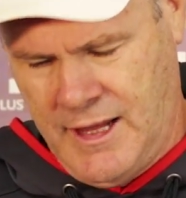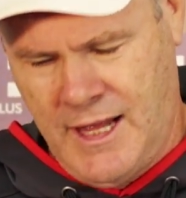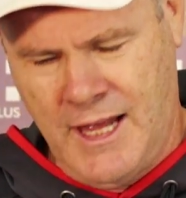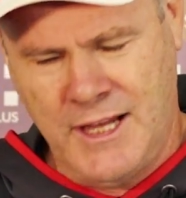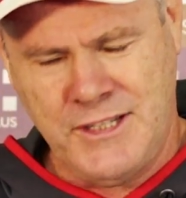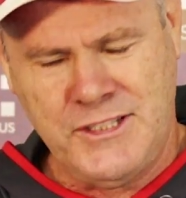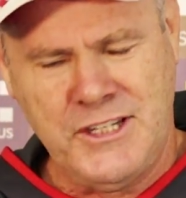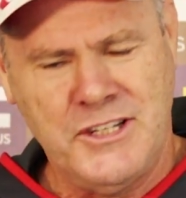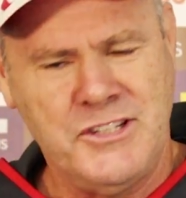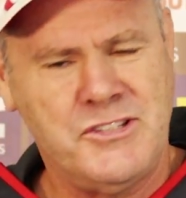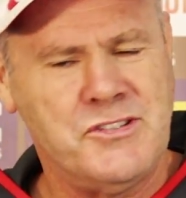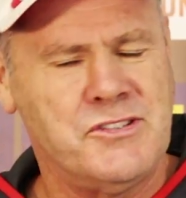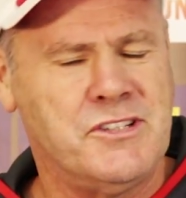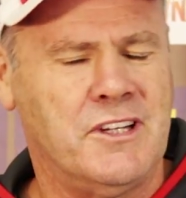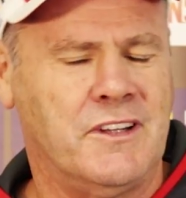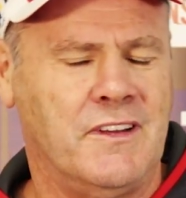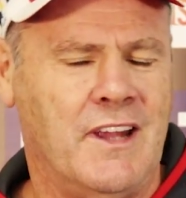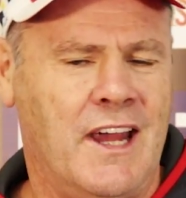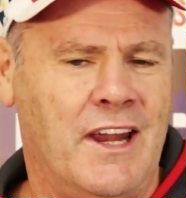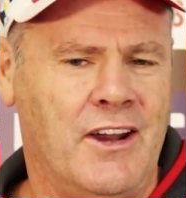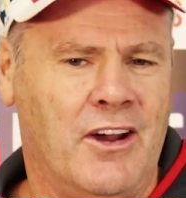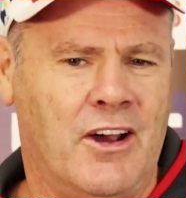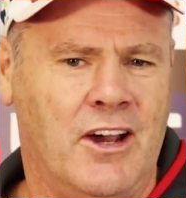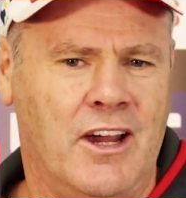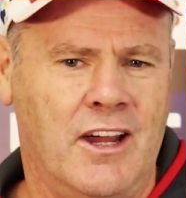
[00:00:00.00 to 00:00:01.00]
It's interesting
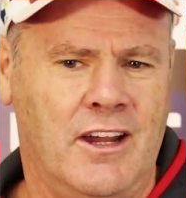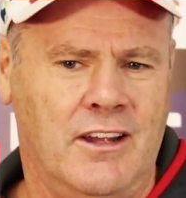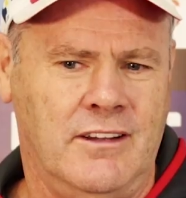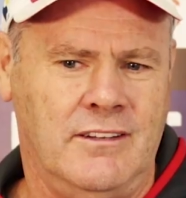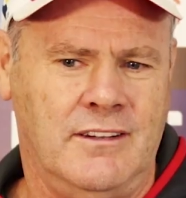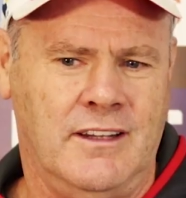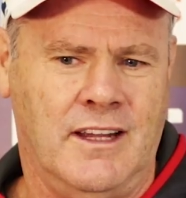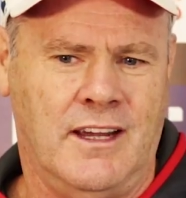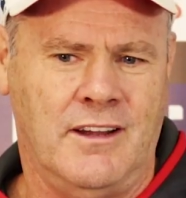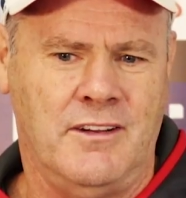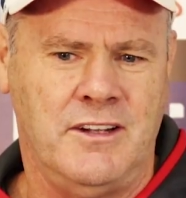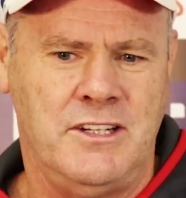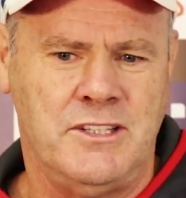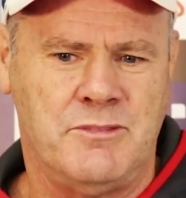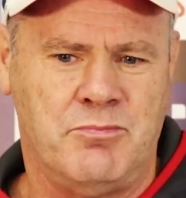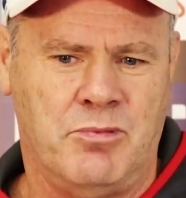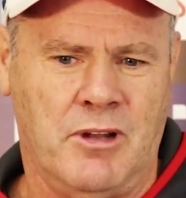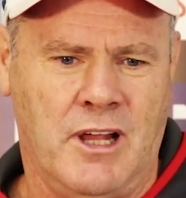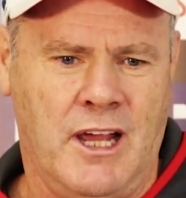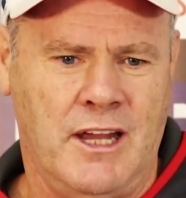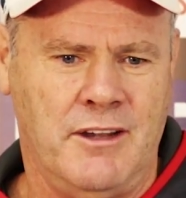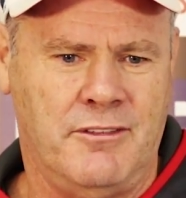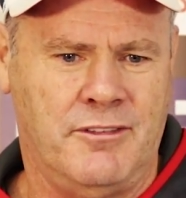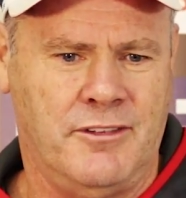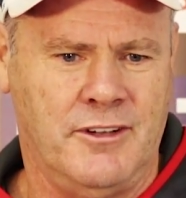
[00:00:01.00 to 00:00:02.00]
that. He's
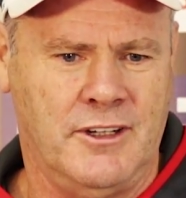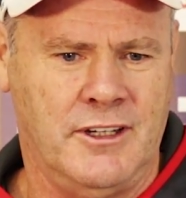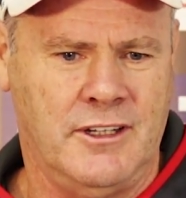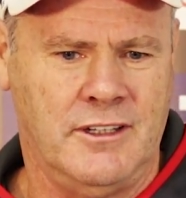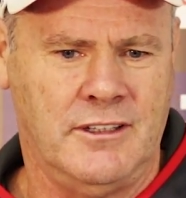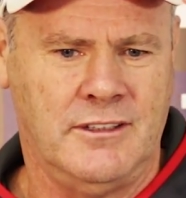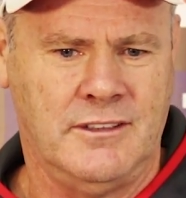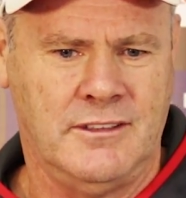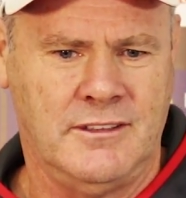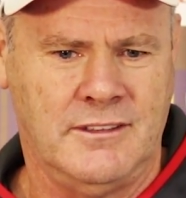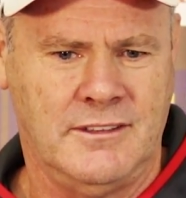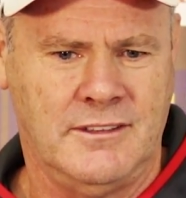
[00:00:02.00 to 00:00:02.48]
played for,